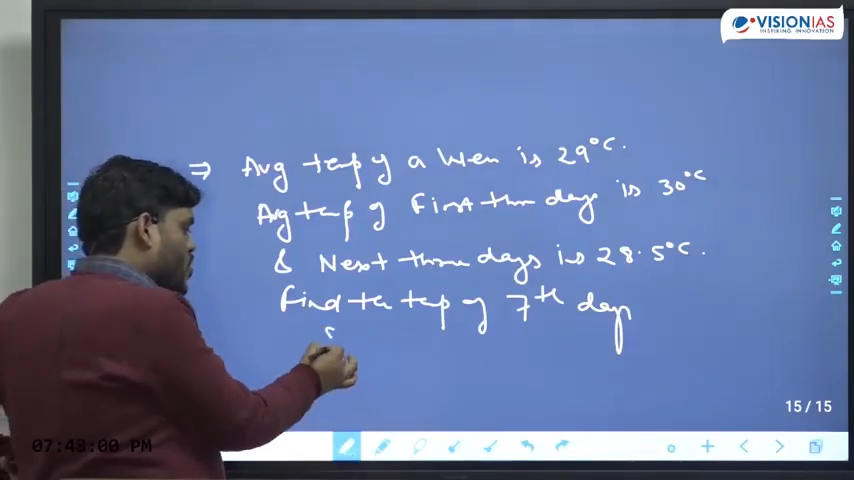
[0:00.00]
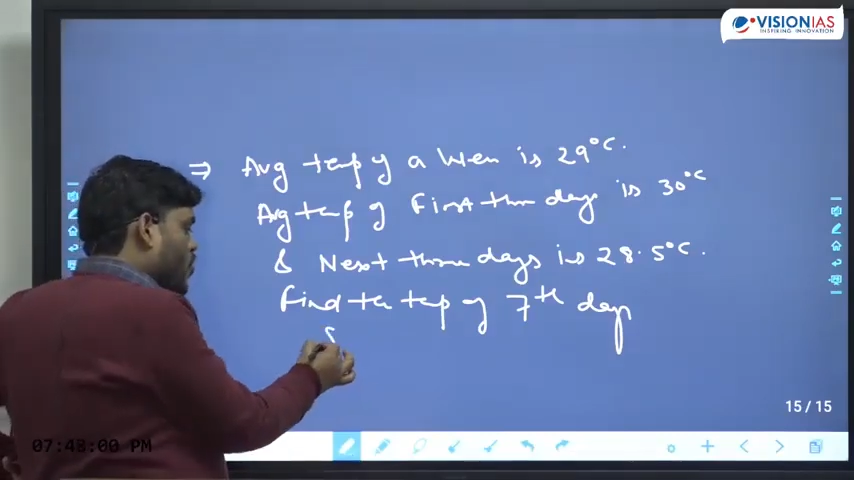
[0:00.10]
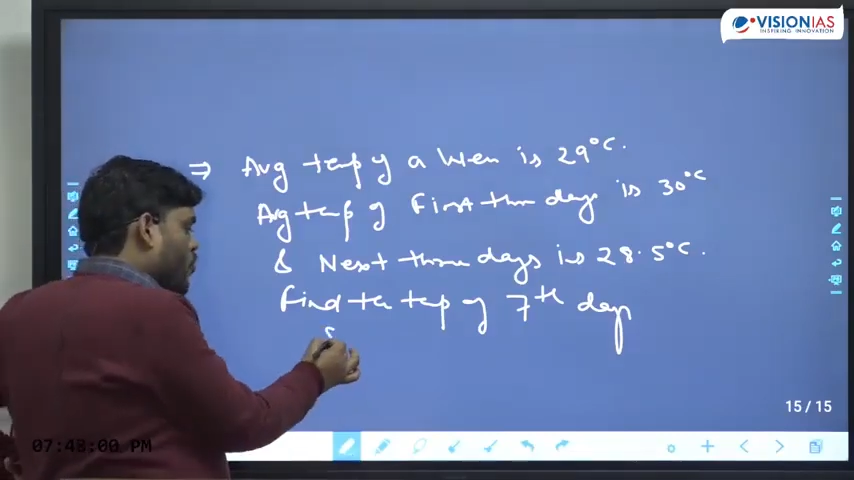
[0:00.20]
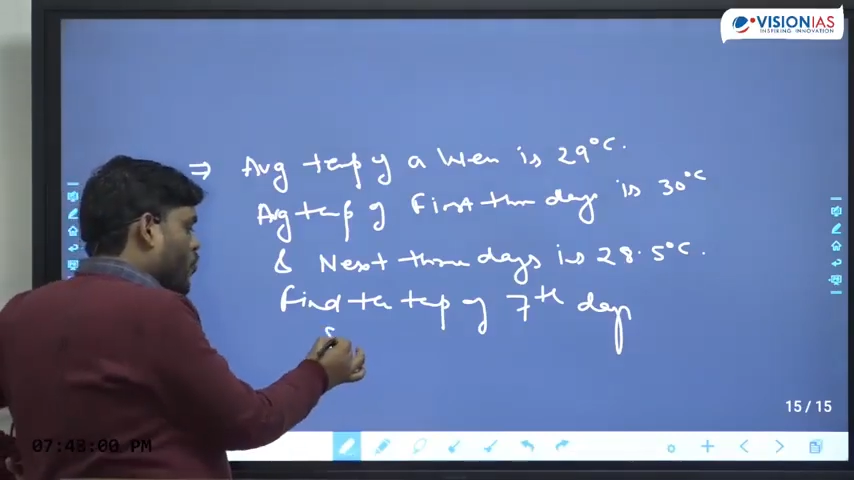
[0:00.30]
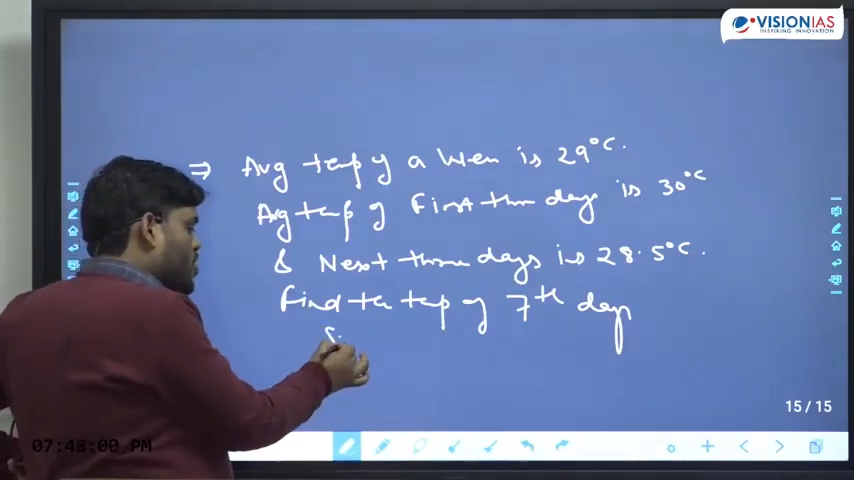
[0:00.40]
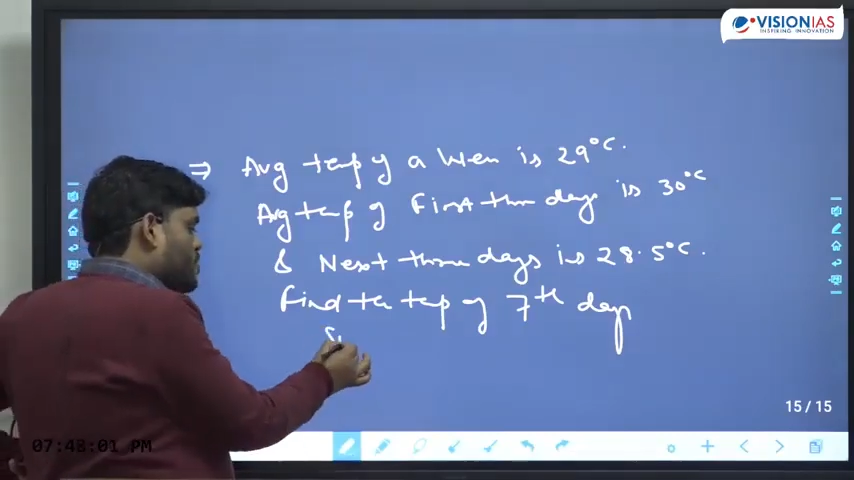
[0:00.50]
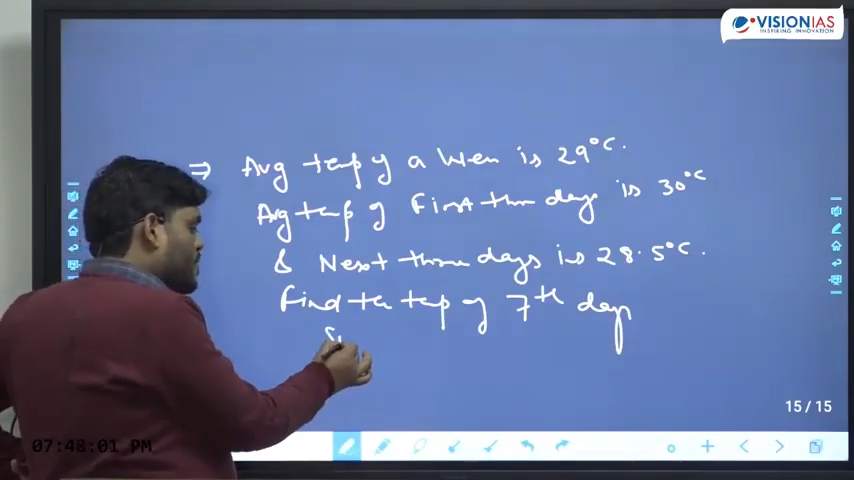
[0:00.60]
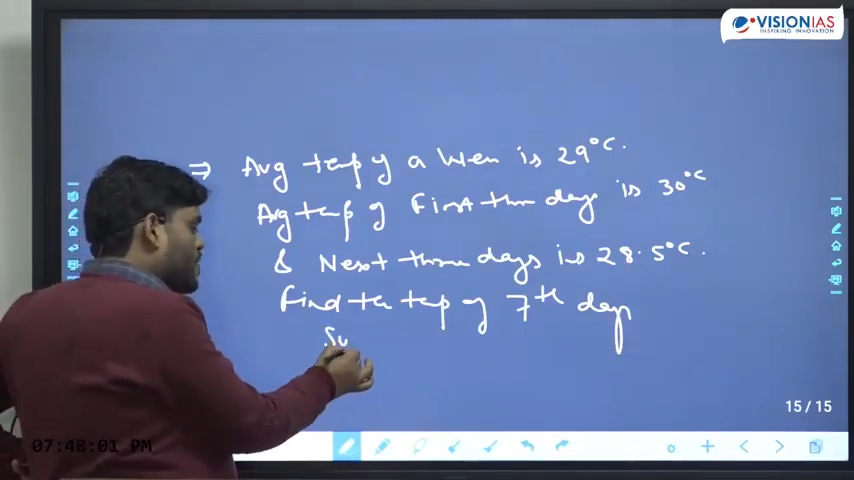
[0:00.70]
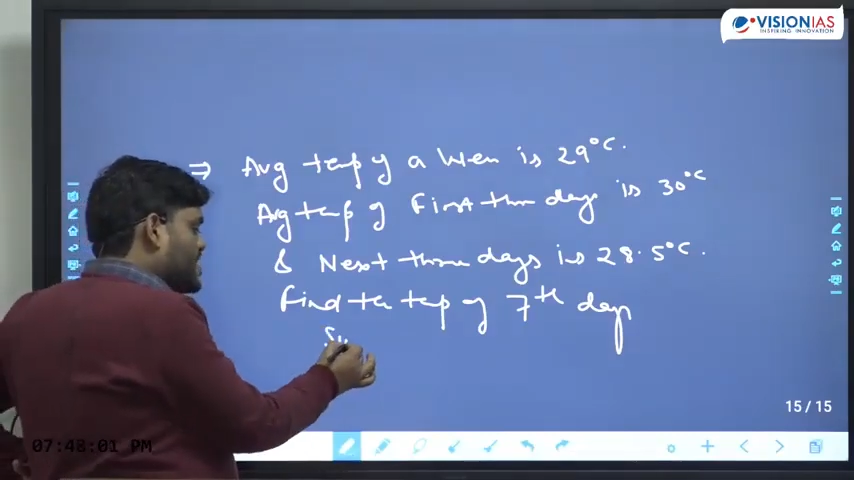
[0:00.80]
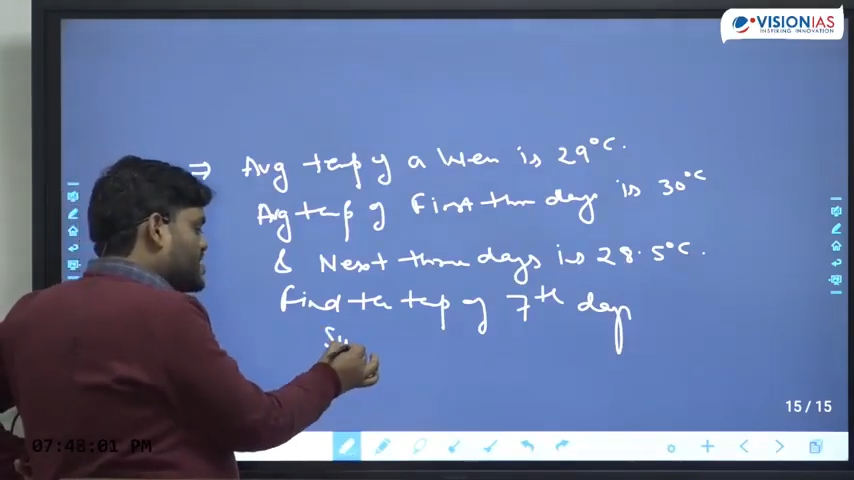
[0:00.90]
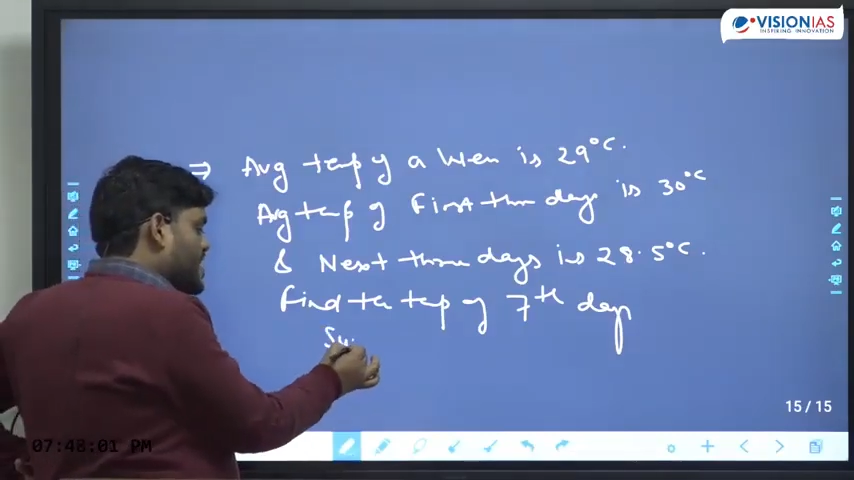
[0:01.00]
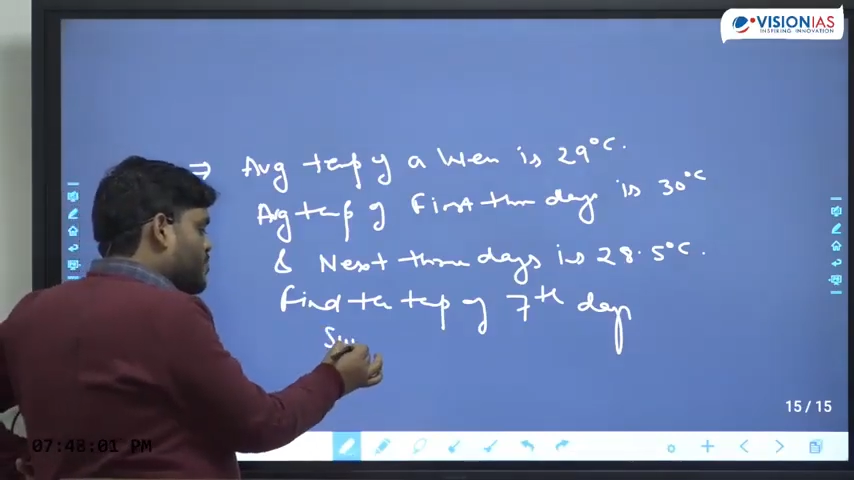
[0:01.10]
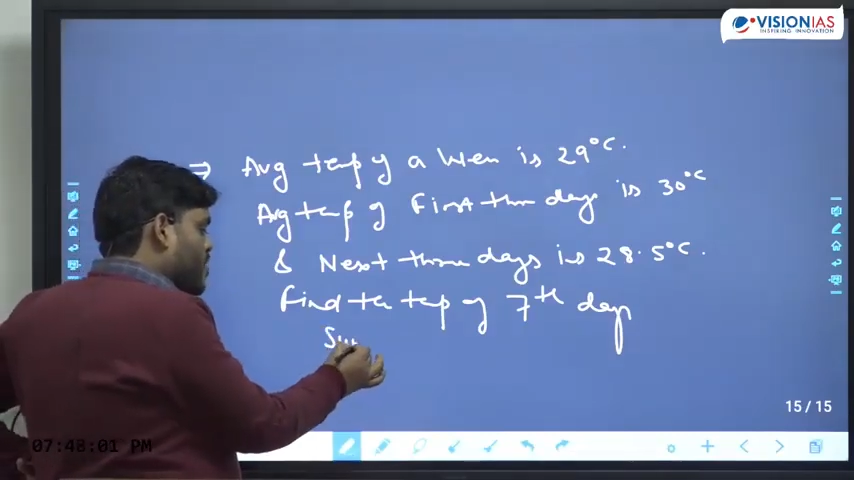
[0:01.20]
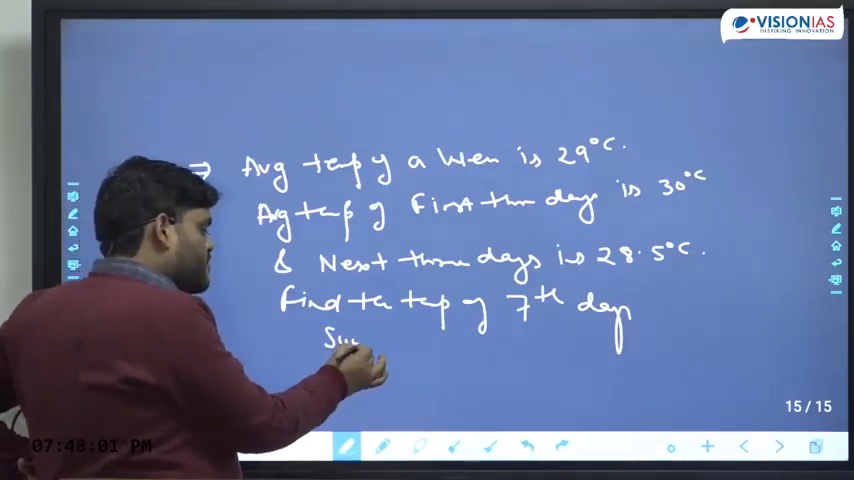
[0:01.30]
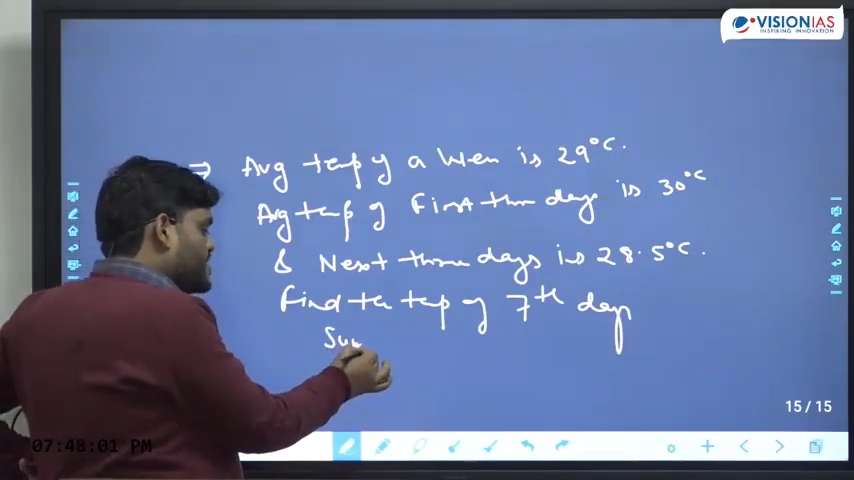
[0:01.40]
what will be the sum
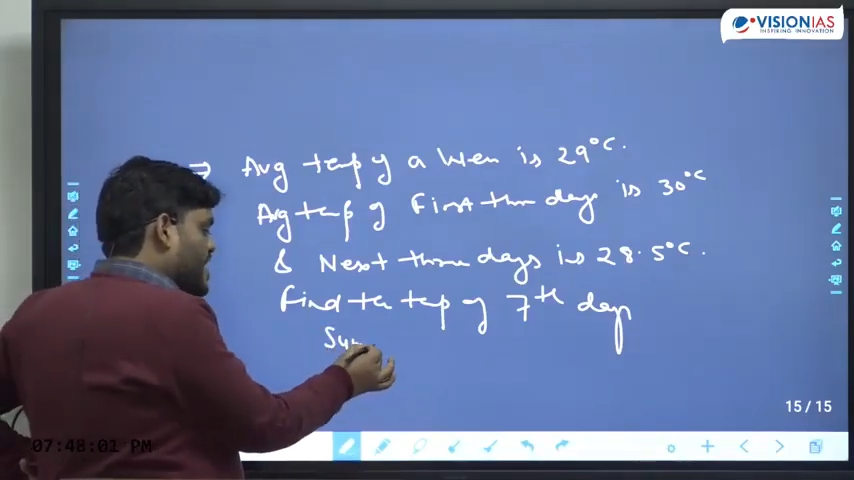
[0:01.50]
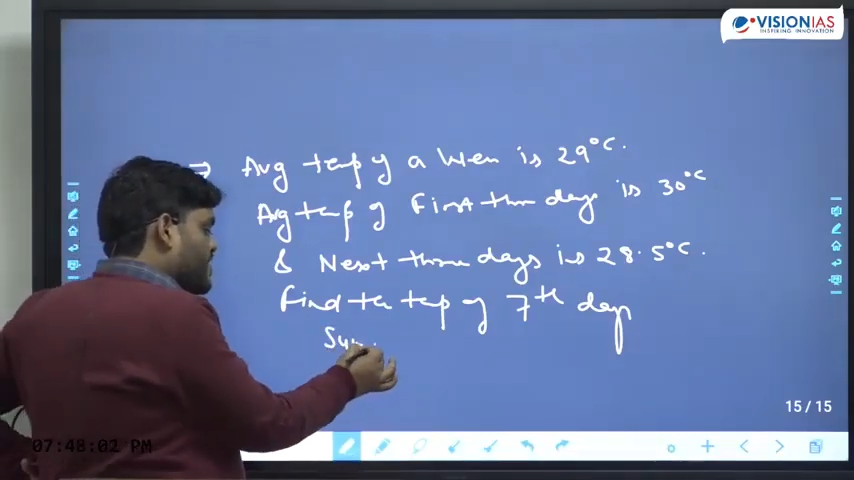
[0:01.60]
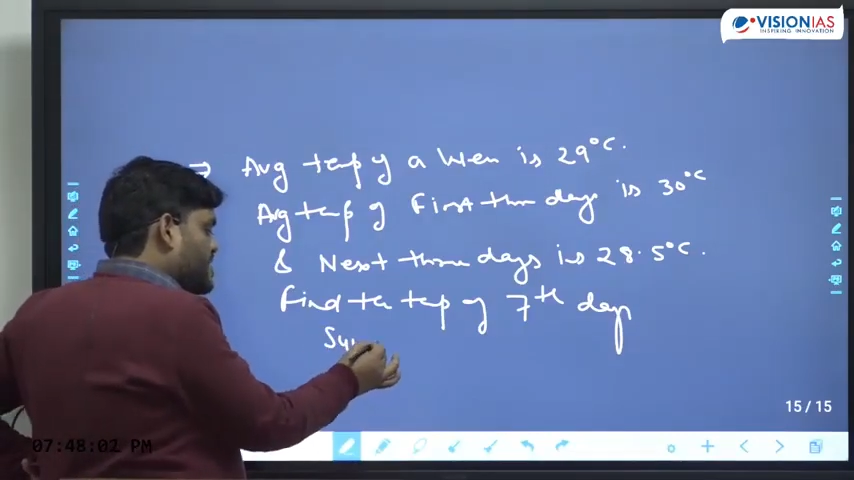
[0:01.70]
of 7